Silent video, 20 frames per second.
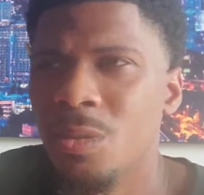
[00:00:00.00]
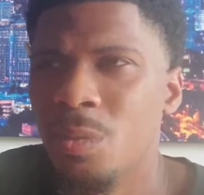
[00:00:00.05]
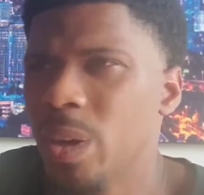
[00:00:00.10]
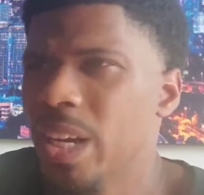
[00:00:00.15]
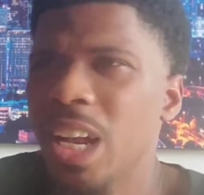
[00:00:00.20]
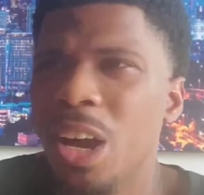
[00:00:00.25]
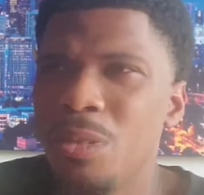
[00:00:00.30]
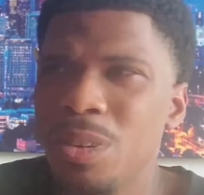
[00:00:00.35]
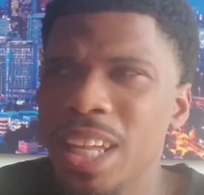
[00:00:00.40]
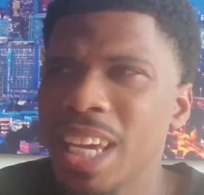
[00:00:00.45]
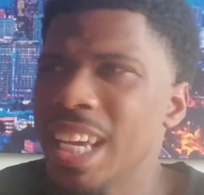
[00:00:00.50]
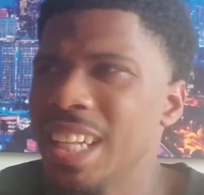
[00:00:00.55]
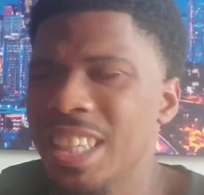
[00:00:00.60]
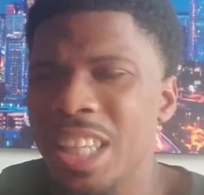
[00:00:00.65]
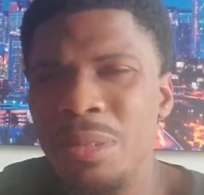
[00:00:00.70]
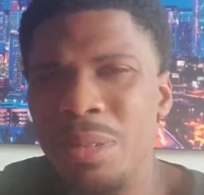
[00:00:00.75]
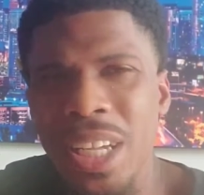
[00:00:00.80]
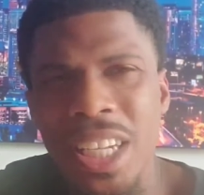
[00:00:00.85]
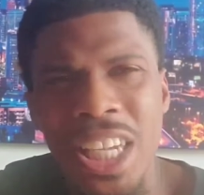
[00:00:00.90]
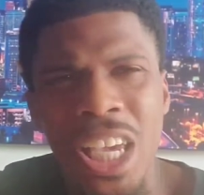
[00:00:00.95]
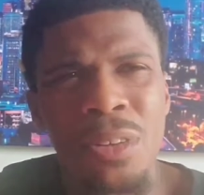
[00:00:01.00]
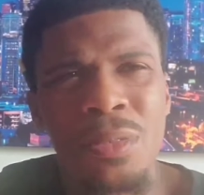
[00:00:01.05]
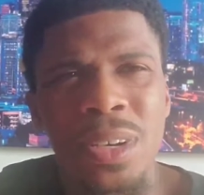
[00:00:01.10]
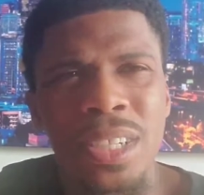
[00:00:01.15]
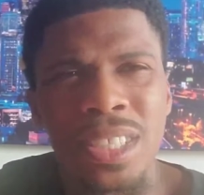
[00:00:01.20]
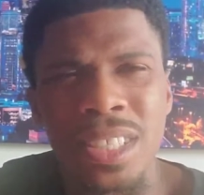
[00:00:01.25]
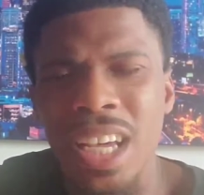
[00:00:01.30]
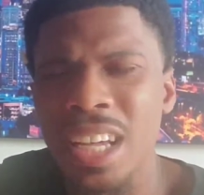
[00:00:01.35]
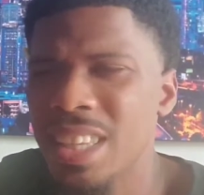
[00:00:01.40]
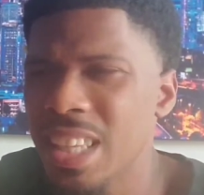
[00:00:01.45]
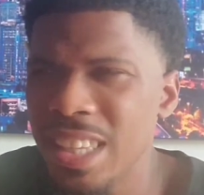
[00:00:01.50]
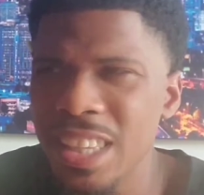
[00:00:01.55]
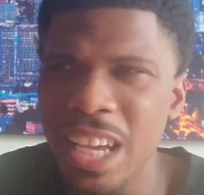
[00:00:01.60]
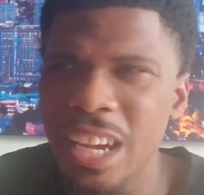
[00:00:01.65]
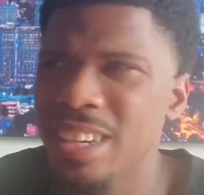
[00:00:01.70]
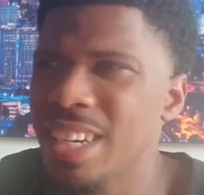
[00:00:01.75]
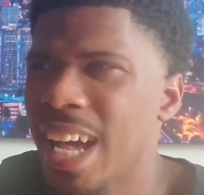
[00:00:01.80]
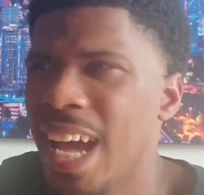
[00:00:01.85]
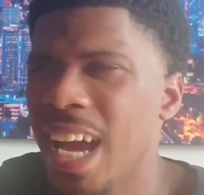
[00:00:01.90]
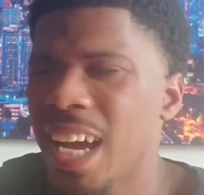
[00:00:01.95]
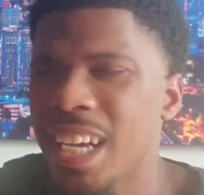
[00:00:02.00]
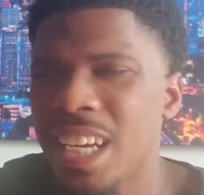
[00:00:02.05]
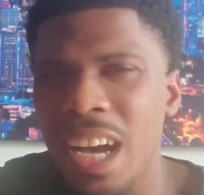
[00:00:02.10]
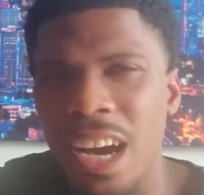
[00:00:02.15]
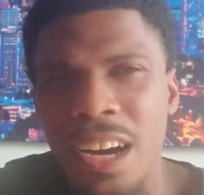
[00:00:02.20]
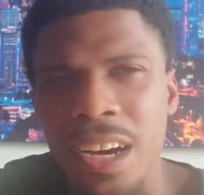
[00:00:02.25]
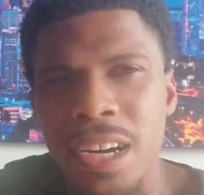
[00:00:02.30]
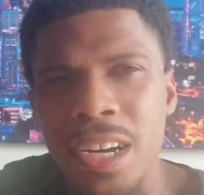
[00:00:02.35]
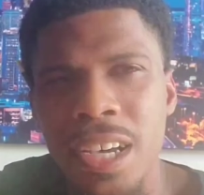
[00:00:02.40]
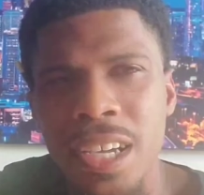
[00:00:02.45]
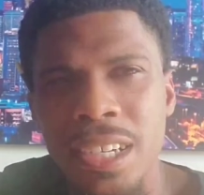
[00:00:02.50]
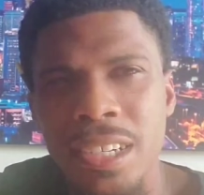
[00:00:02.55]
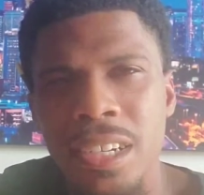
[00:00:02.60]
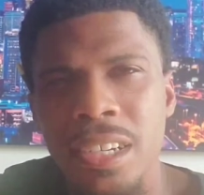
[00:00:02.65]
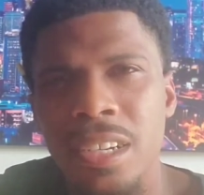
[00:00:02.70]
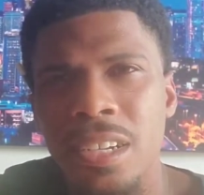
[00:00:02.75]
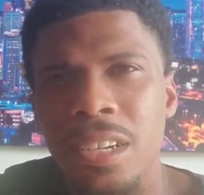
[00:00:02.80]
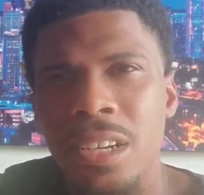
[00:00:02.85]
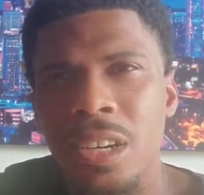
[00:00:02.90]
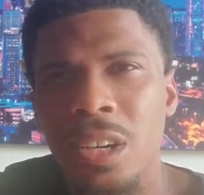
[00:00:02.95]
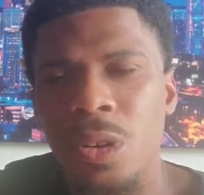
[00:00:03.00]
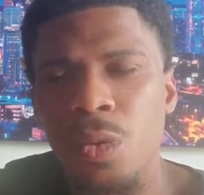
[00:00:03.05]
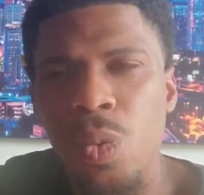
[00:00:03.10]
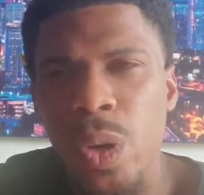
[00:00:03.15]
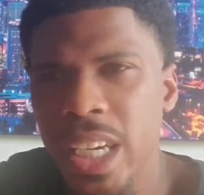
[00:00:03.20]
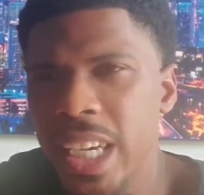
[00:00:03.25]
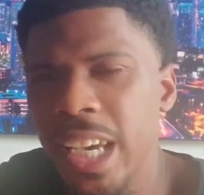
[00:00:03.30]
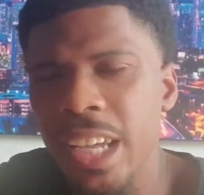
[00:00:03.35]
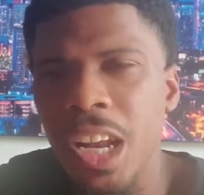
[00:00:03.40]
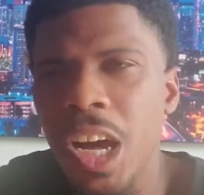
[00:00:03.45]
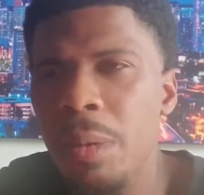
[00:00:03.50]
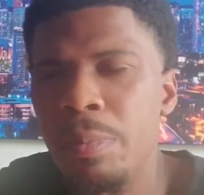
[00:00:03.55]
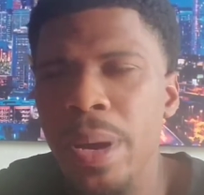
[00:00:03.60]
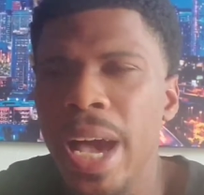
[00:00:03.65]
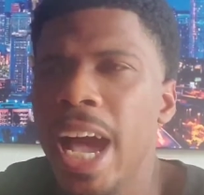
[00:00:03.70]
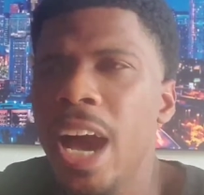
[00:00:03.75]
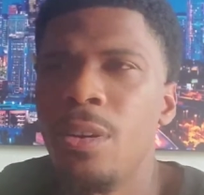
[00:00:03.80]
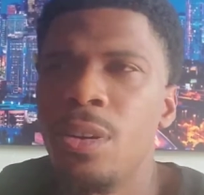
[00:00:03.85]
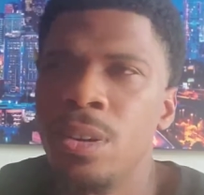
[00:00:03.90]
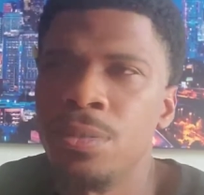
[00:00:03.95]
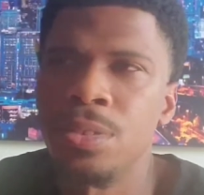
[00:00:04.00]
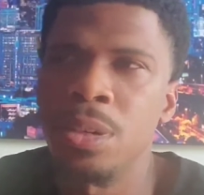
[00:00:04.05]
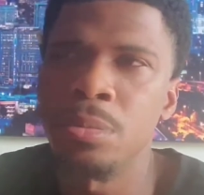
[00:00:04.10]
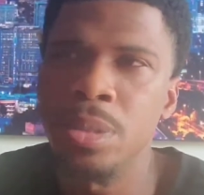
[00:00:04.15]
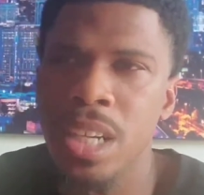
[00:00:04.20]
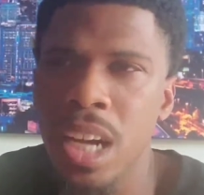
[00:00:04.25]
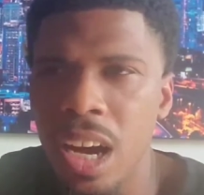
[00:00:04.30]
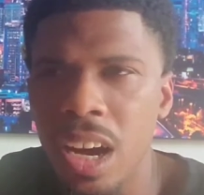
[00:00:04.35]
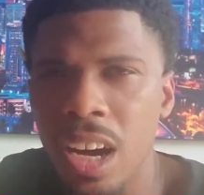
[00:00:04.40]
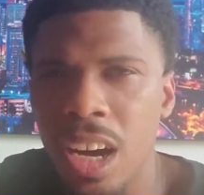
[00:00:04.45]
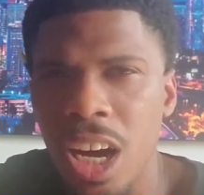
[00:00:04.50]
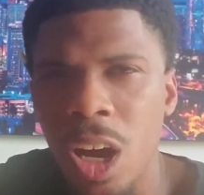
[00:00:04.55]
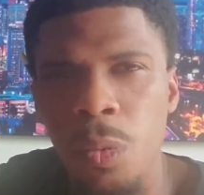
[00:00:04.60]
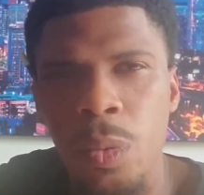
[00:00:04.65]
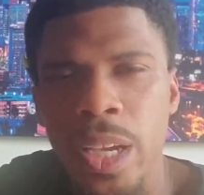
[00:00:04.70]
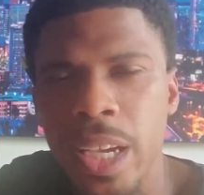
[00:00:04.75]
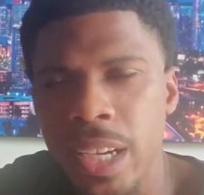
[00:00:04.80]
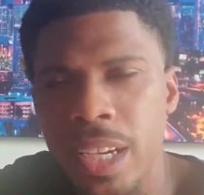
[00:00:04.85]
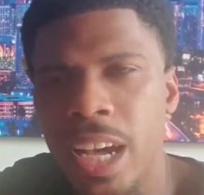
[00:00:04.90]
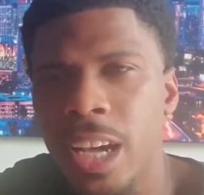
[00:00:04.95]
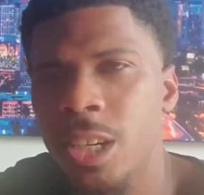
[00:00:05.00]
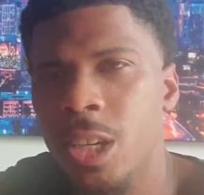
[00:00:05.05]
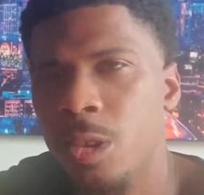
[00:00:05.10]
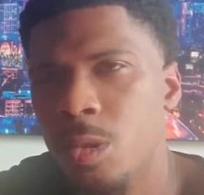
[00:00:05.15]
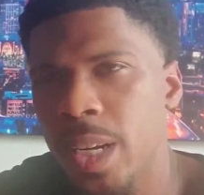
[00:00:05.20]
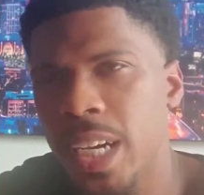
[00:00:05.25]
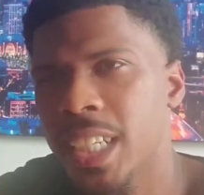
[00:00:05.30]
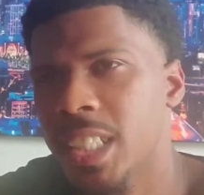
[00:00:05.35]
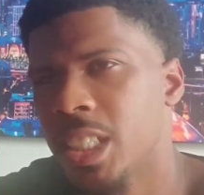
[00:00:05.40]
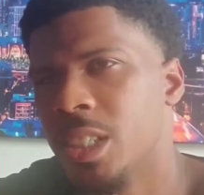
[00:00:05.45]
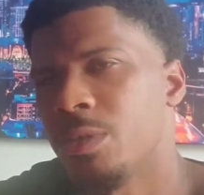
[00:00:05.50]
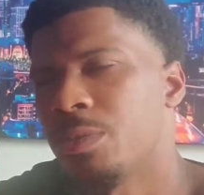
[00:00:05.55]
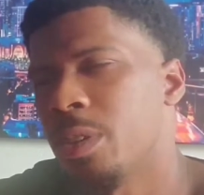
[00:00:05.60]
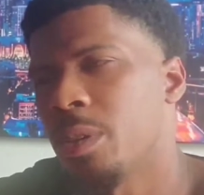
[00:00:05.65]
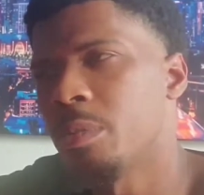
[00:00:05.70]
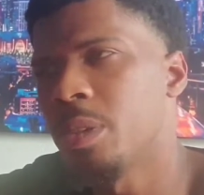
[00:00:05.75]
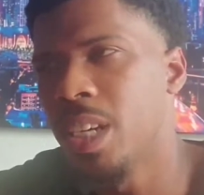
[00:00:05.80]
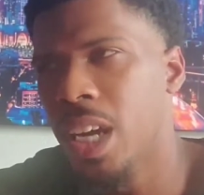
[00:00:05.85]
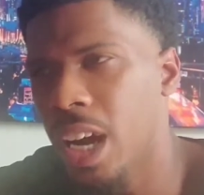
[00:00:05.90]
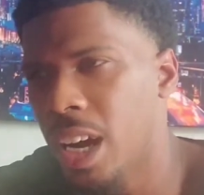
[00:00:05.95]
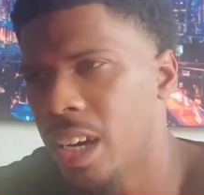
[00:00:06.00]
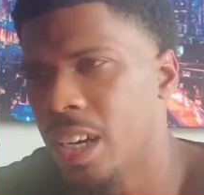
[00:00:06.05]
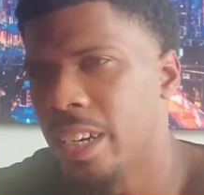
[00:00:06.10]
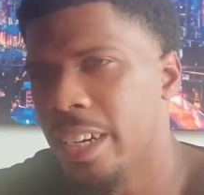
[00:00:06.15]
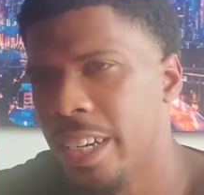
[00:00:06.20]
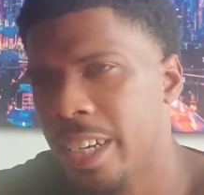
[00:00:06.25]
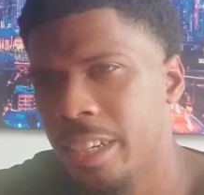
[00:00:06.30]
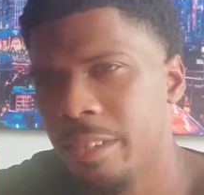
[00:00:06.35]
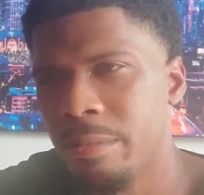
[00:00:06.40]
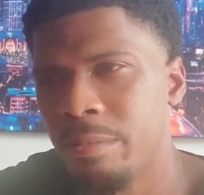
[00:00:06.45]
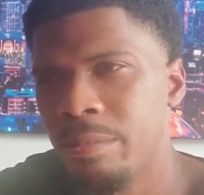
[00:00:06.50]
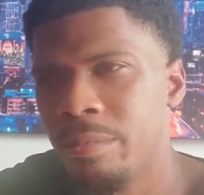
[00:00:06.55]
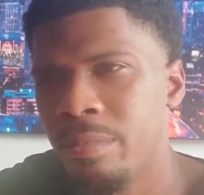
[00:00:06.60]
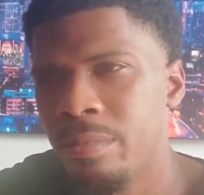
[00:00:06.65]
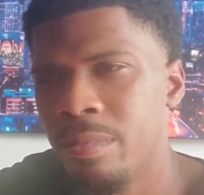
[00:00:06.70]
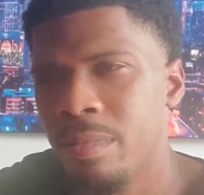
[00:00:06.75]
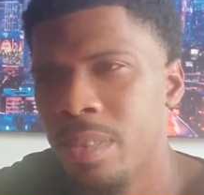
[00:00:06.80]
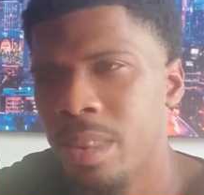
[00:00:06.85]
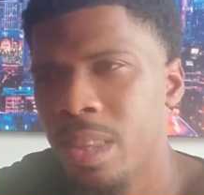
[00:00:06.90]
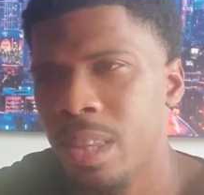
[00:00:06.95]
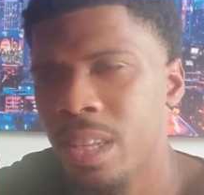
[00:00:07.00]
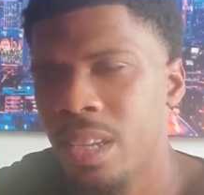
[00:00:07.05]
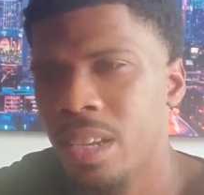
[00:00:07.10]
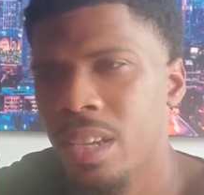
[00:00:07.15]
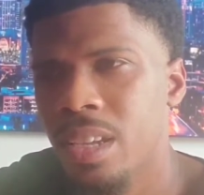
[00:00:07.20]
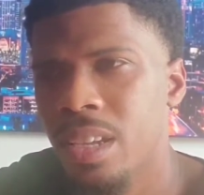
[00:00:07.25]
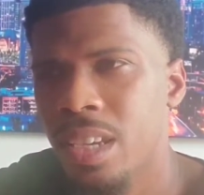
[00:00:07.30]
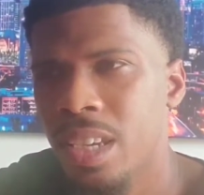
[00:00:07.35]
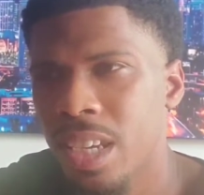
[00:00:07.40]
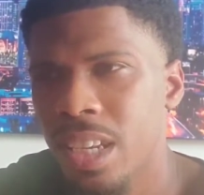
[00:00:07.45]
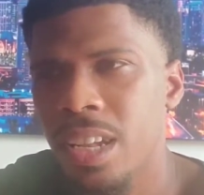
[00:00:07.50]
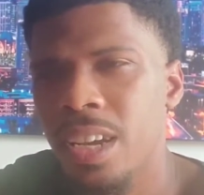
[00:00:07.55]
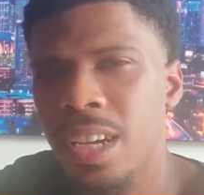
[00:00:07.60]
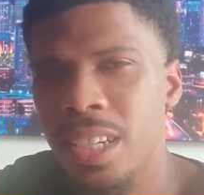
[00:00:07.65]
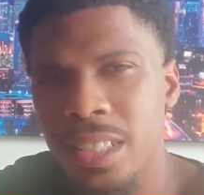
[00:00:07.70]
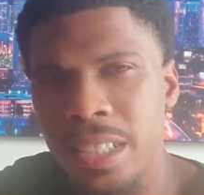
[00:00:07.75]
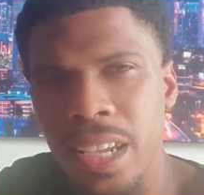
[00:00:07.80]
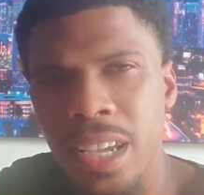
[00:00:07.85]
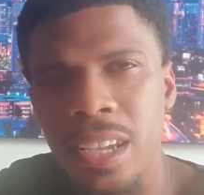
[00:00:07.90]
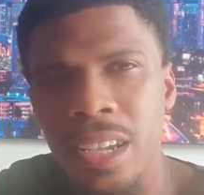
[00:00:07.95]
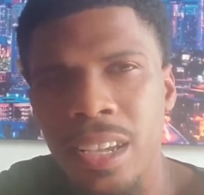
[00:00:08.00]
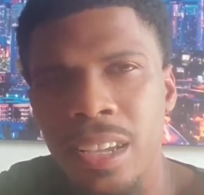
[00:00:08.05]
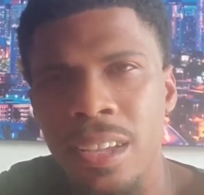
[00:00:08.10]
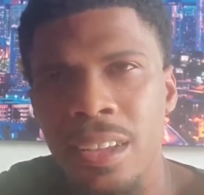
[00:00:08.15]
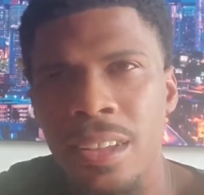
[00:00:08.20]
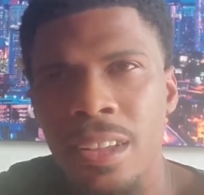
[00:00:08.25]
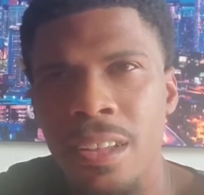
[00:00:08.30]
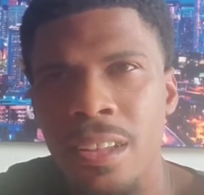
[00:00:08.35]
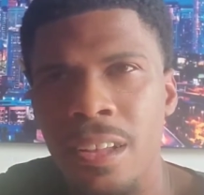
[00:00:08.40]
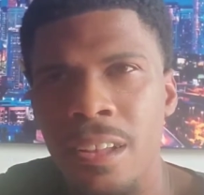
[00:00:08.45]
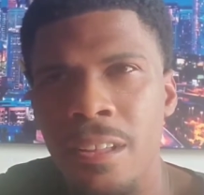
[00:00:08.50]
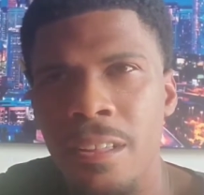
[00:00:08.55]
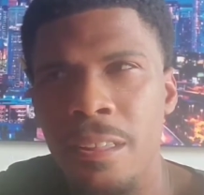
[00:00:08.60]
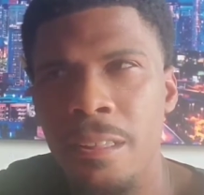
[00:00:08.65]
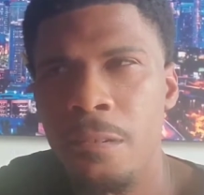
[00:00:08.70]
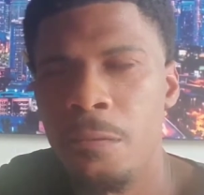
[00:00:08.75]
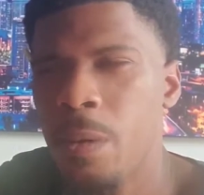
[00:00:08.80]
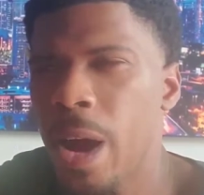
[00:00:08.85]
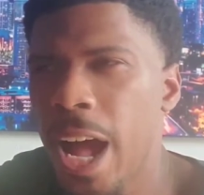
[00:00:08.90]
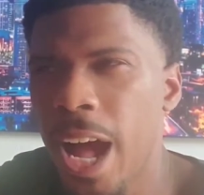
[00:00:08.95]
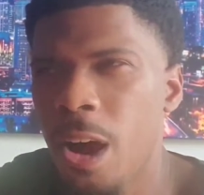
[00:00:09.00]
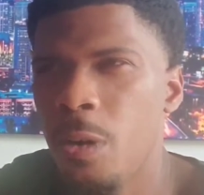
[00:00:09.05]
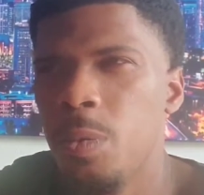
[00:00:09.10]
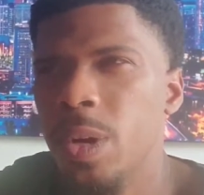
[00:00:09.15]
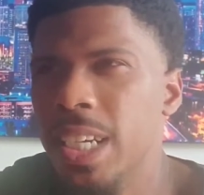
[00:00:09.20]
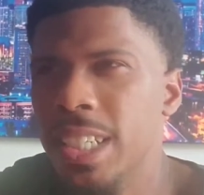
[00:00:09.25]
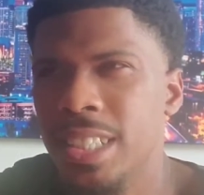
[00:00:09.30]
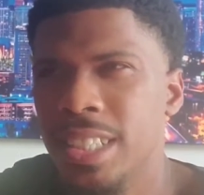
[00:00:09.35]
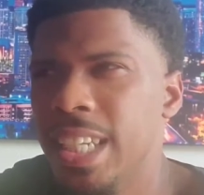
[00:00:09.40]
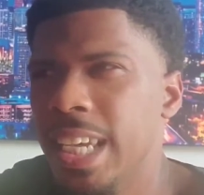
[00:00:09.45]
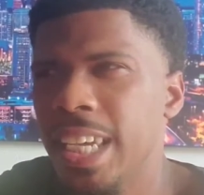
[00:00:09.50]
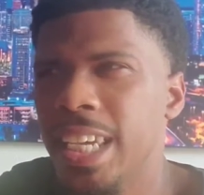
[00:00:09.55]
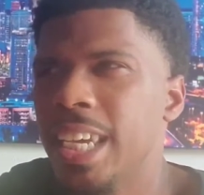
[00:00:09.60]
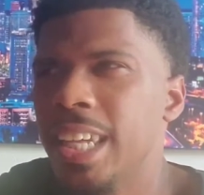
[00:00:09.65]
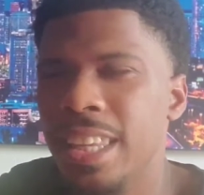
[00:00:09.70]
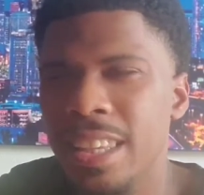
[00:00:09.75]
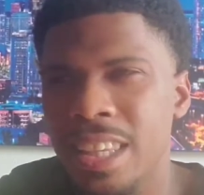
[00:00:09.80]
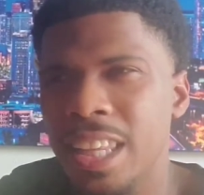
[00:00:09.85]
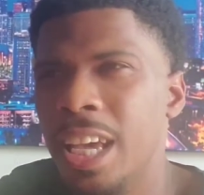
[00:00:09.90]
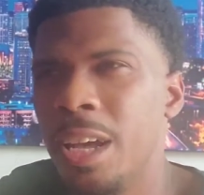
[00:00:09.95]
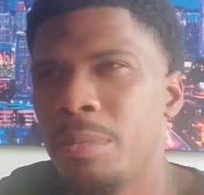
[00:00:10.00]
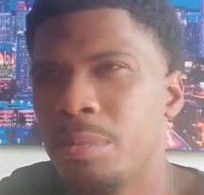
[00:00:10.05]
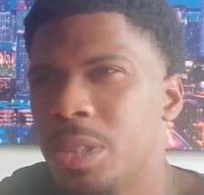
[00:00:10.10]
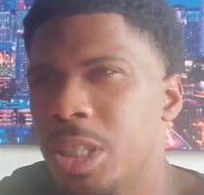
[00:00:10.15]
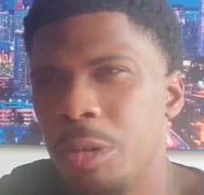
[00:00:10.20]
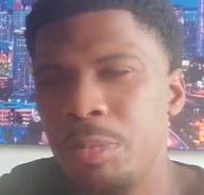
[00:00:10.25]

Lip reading: we don't need them to give us nothing. They're not God. We get our power from God. We get our direction from God. You know what I'm saying? Why are we seeking them